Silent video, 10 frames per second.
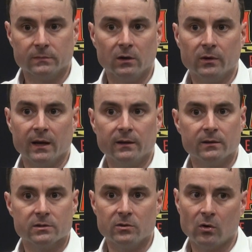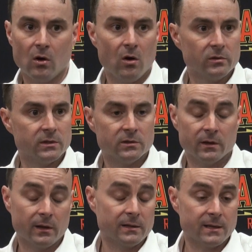Okay, there's no calls. There's
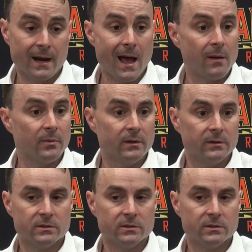that's not happening.